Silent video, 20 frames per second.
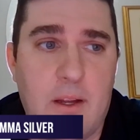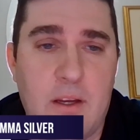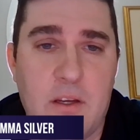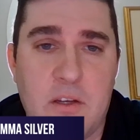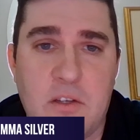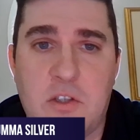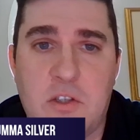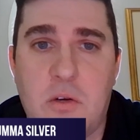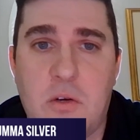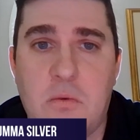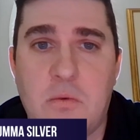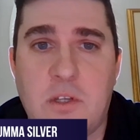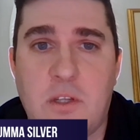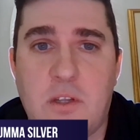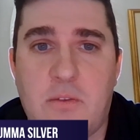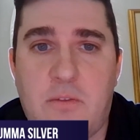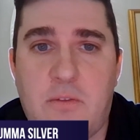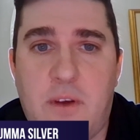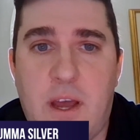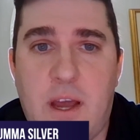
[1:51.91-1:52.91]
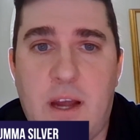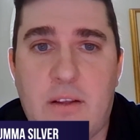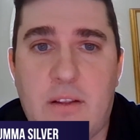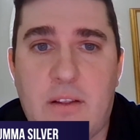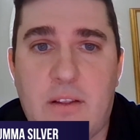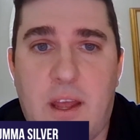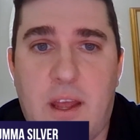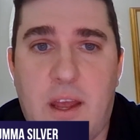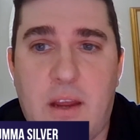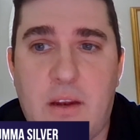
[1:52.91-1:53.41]
uh, in tune to the
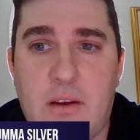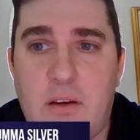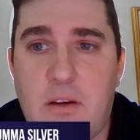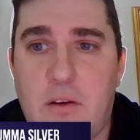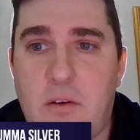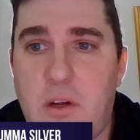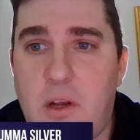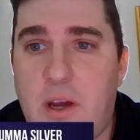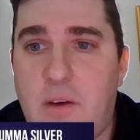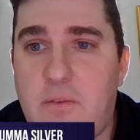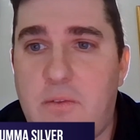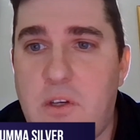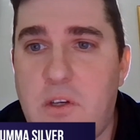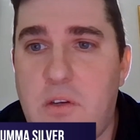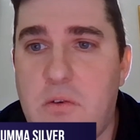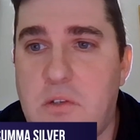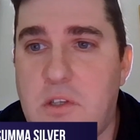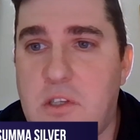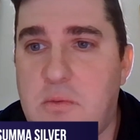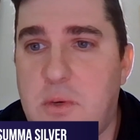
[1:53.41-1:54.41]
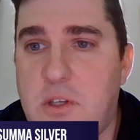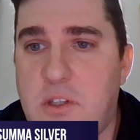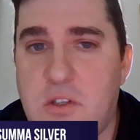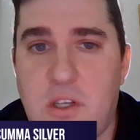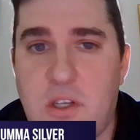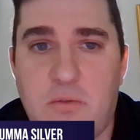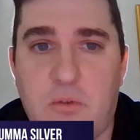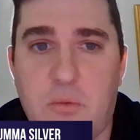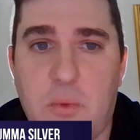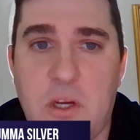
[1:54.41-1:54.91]
fact that you know you have to use as much
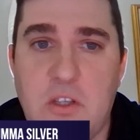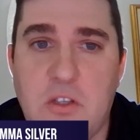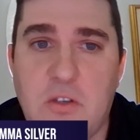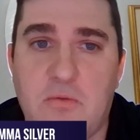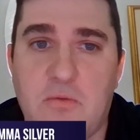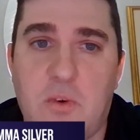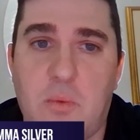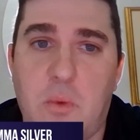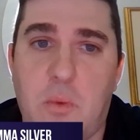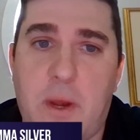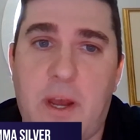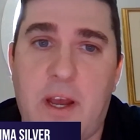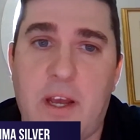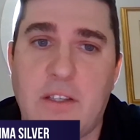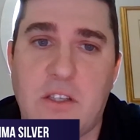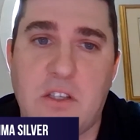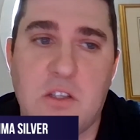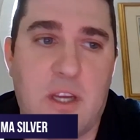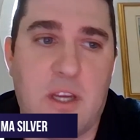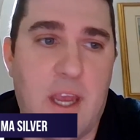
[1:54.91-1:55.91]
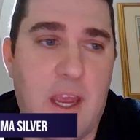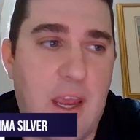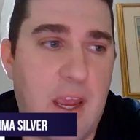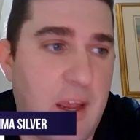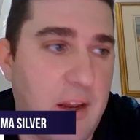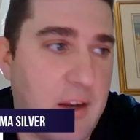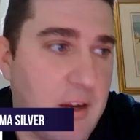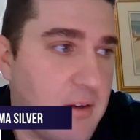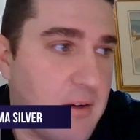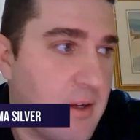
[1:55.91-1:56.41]
of the information from the past as you
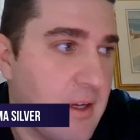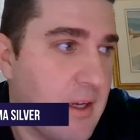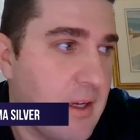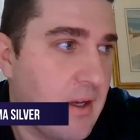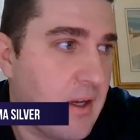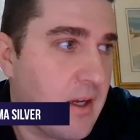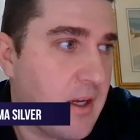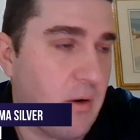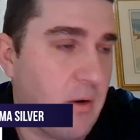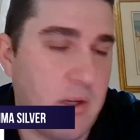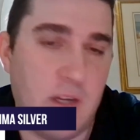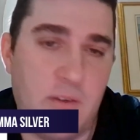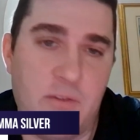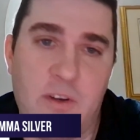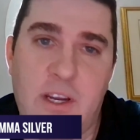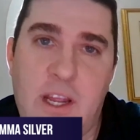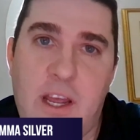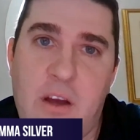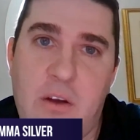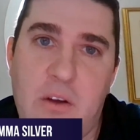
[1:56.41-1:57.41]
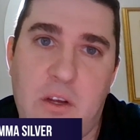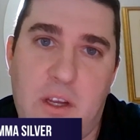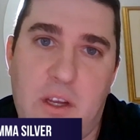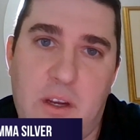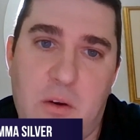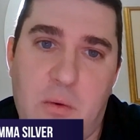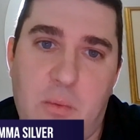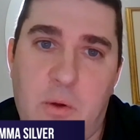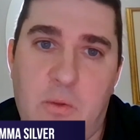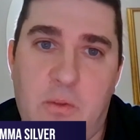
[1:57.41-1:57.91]
can and you know even now you
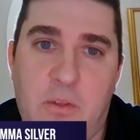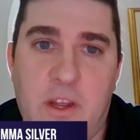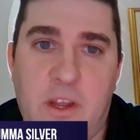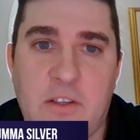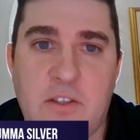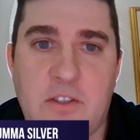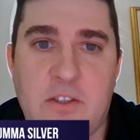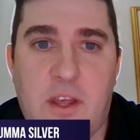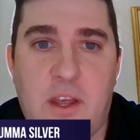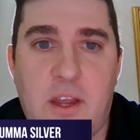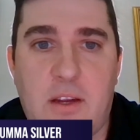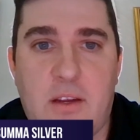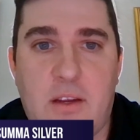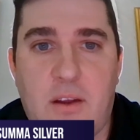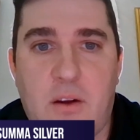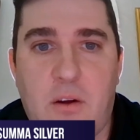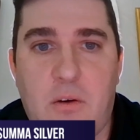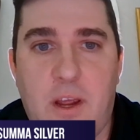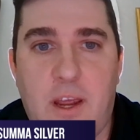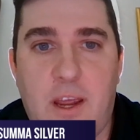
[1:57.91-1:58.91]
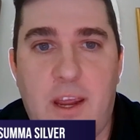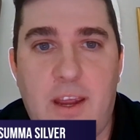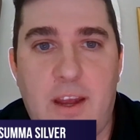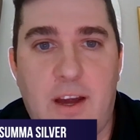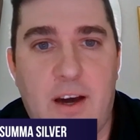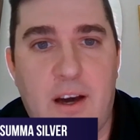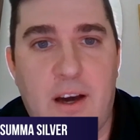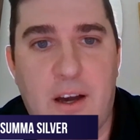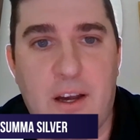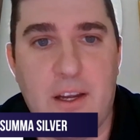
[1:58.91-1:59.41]
hear about things like you know
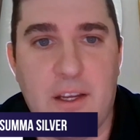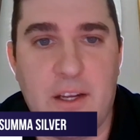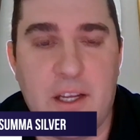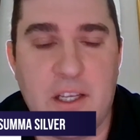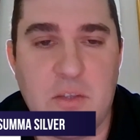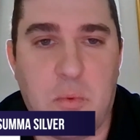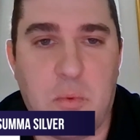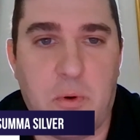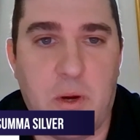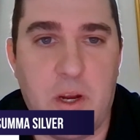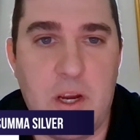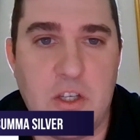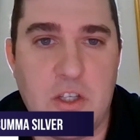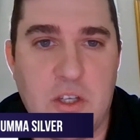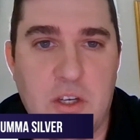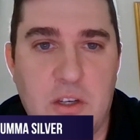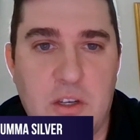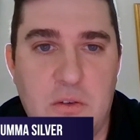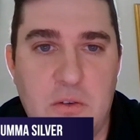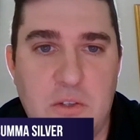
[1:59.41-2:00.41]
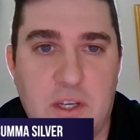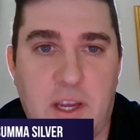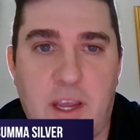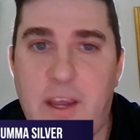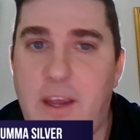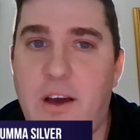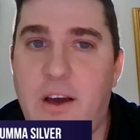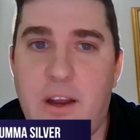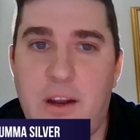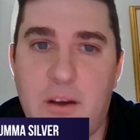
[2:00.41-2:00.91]
ai and exploration and using
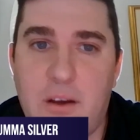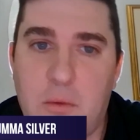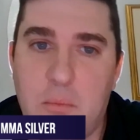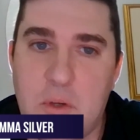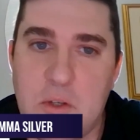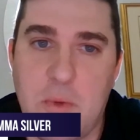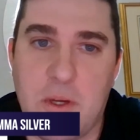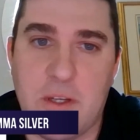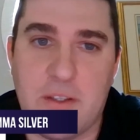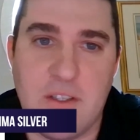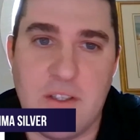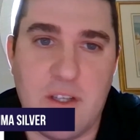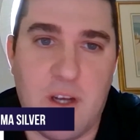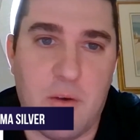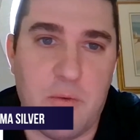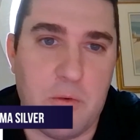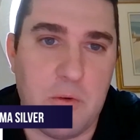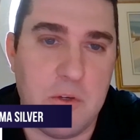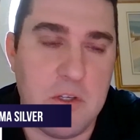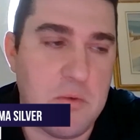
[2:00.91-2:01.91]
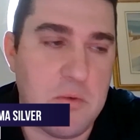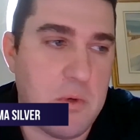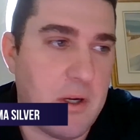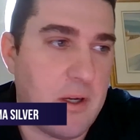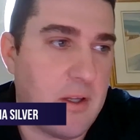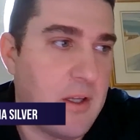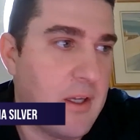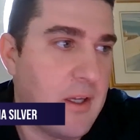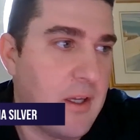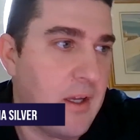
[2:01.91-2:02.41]
ai to help us make discoveries
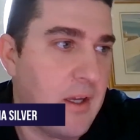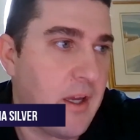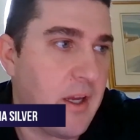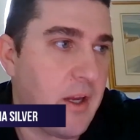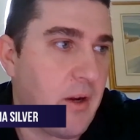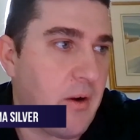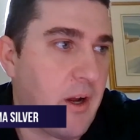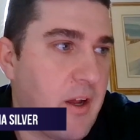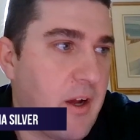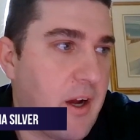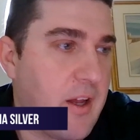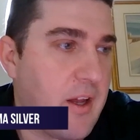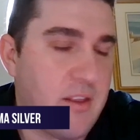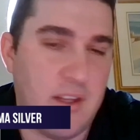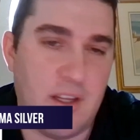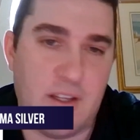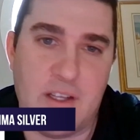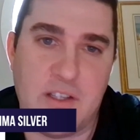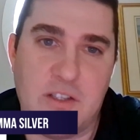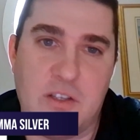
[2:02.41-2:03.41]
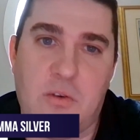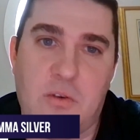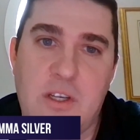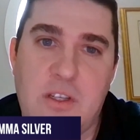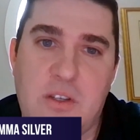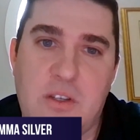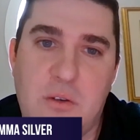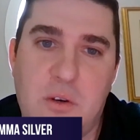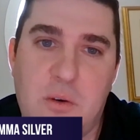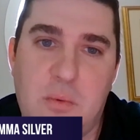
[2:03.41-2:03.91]
well you know I, I think that's a
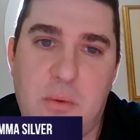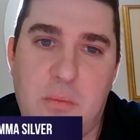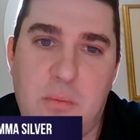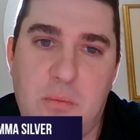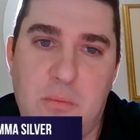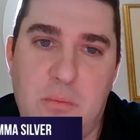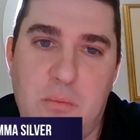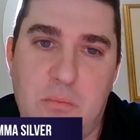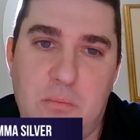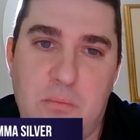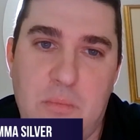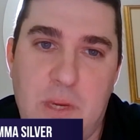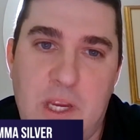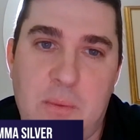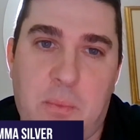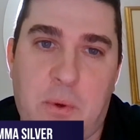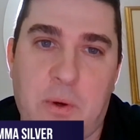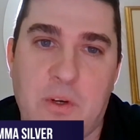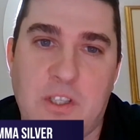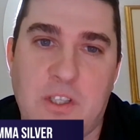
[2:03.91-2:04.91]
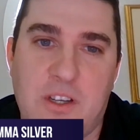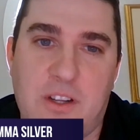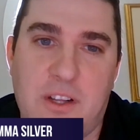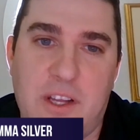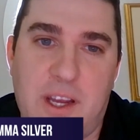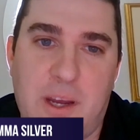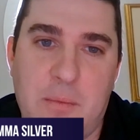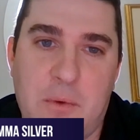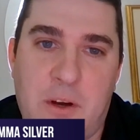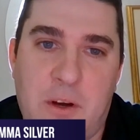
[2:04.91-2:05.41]
great tool but m- me
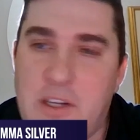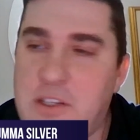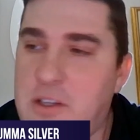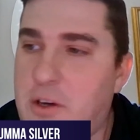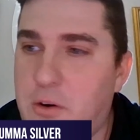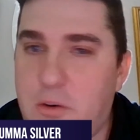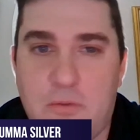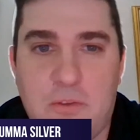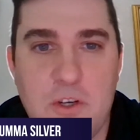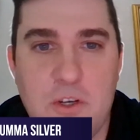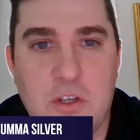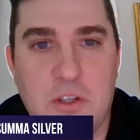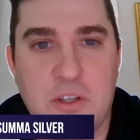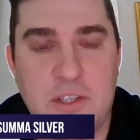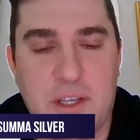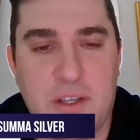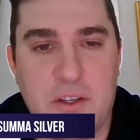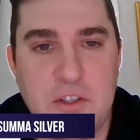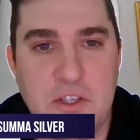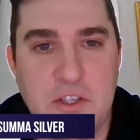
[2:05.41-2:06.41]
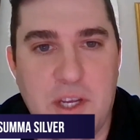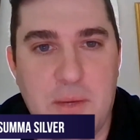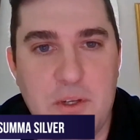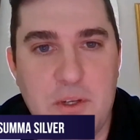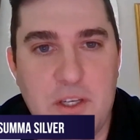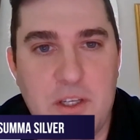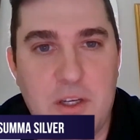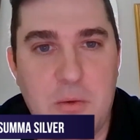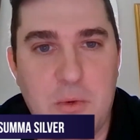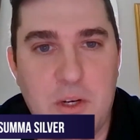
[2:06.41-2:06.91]
personally i'm not into artificial intelligence
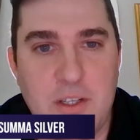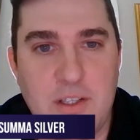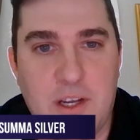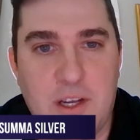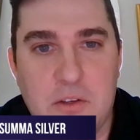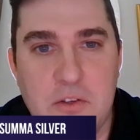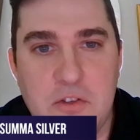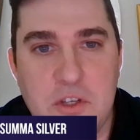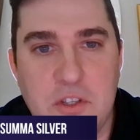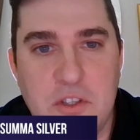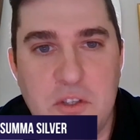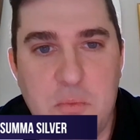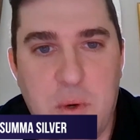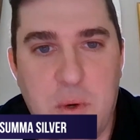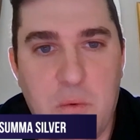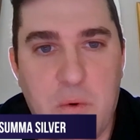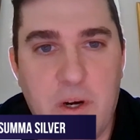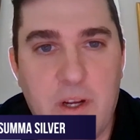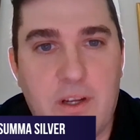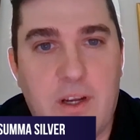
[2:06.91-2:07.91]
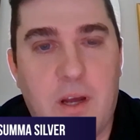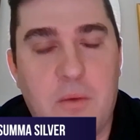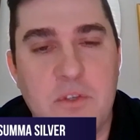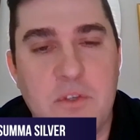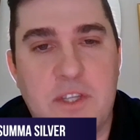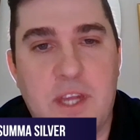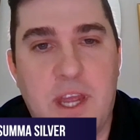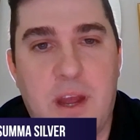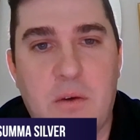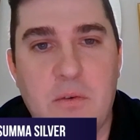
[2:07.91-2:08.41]
i'm into human intelligence but what it
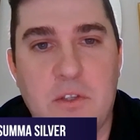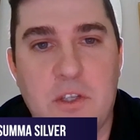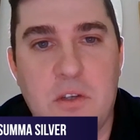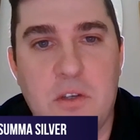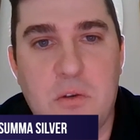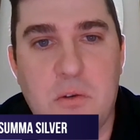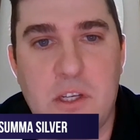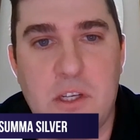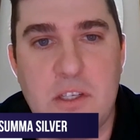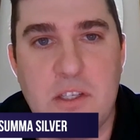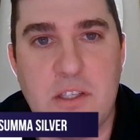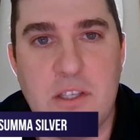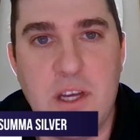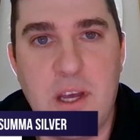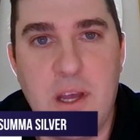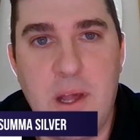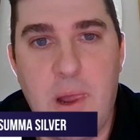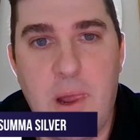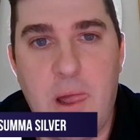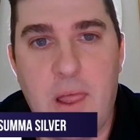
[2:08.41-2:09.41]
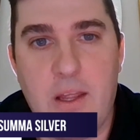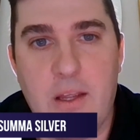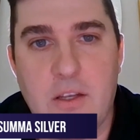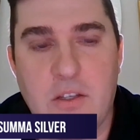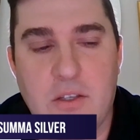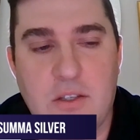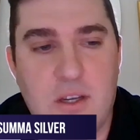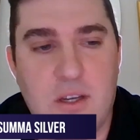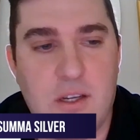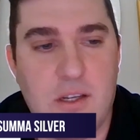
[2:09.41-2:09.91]
comes down to is
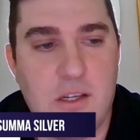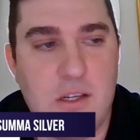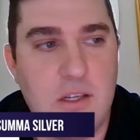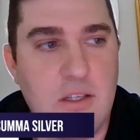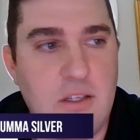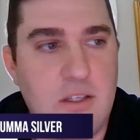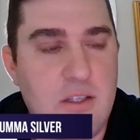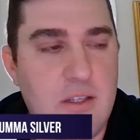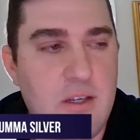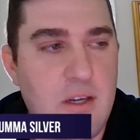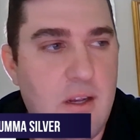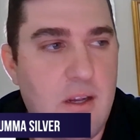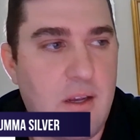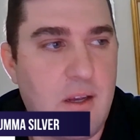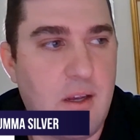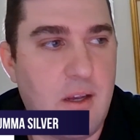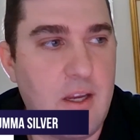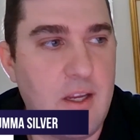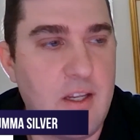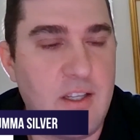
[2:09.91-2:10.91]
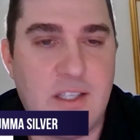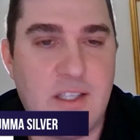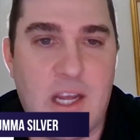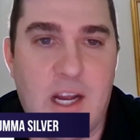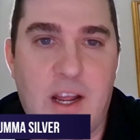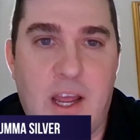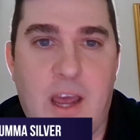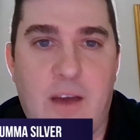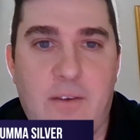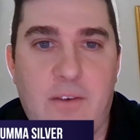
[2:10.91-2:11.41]
is is uh,
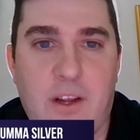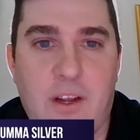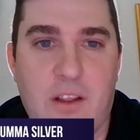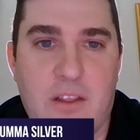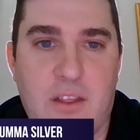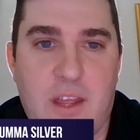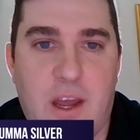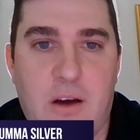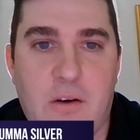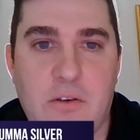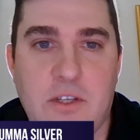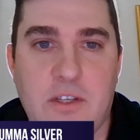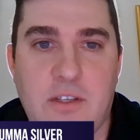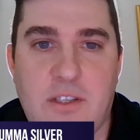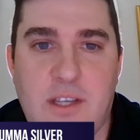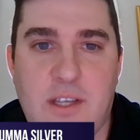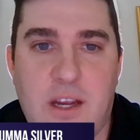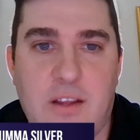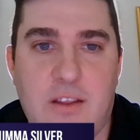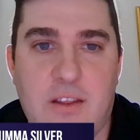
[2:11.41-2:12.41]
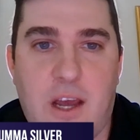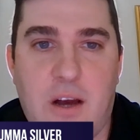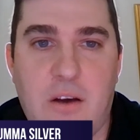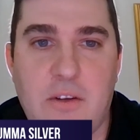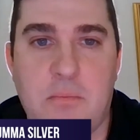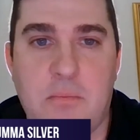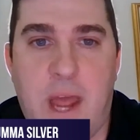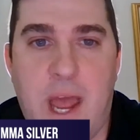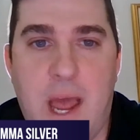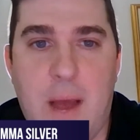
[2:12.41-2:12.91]
instead of having a thousand say a
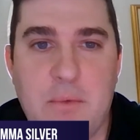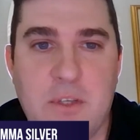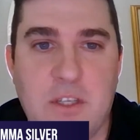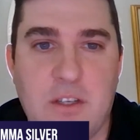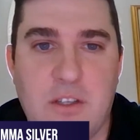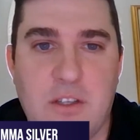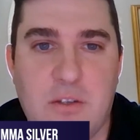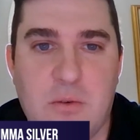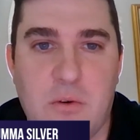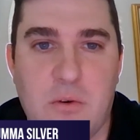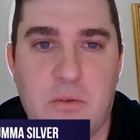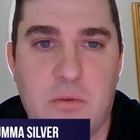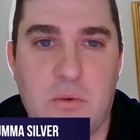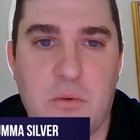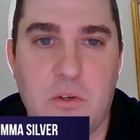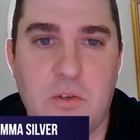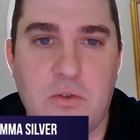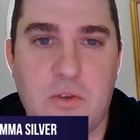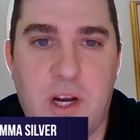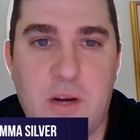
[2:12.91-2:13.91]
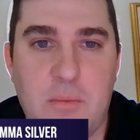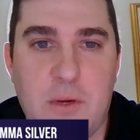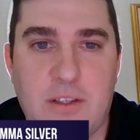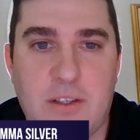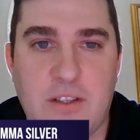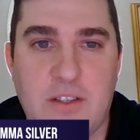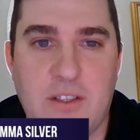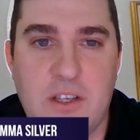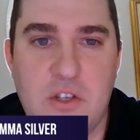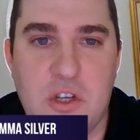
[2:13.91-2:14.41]
thousand maps to sort through and try to
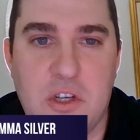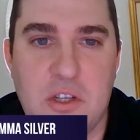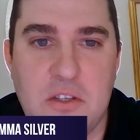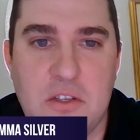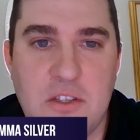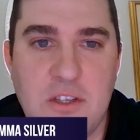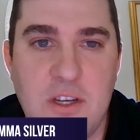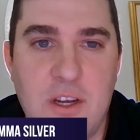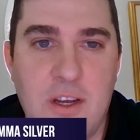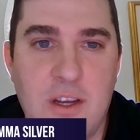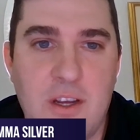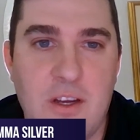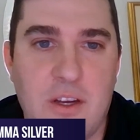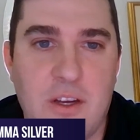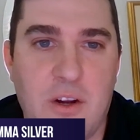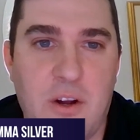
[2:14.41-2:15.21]
make decisions